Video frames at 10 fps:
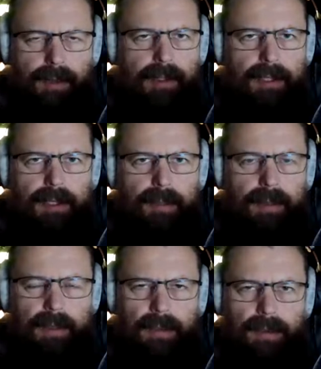
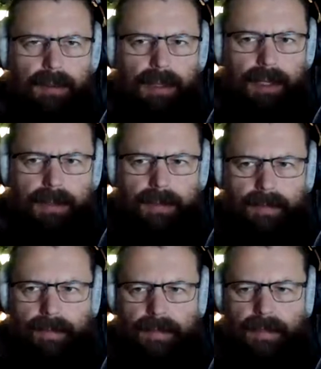stupid to do that.
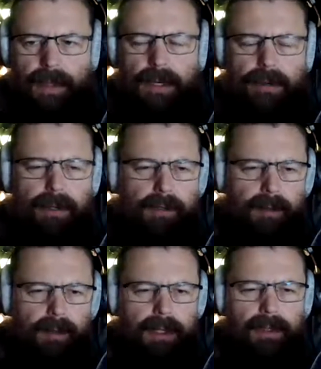Now, if
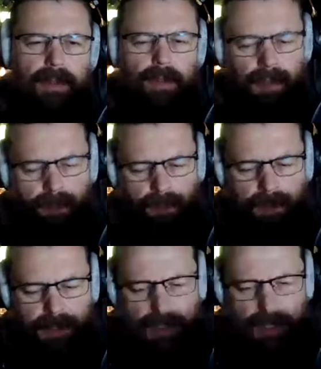you're into
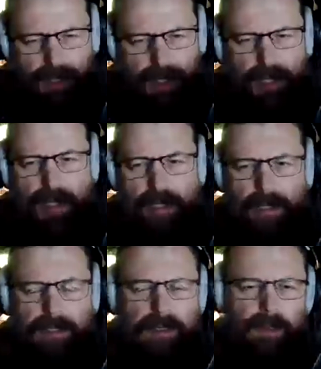cars,
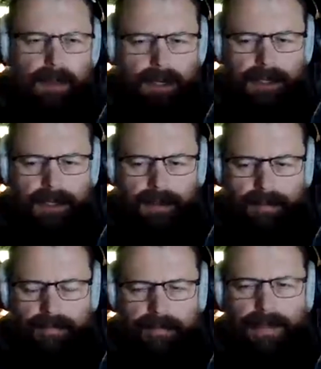that's your
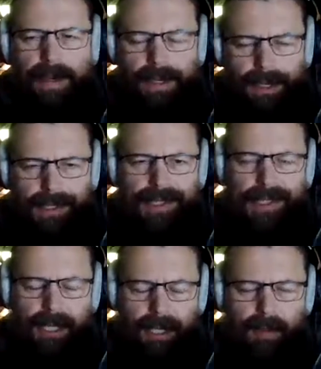passion, I guess
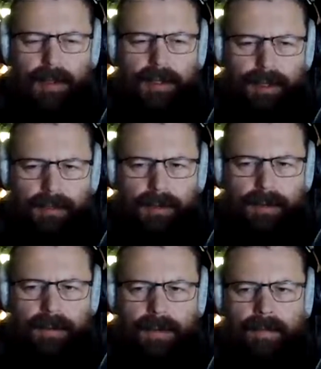it's a little bit different.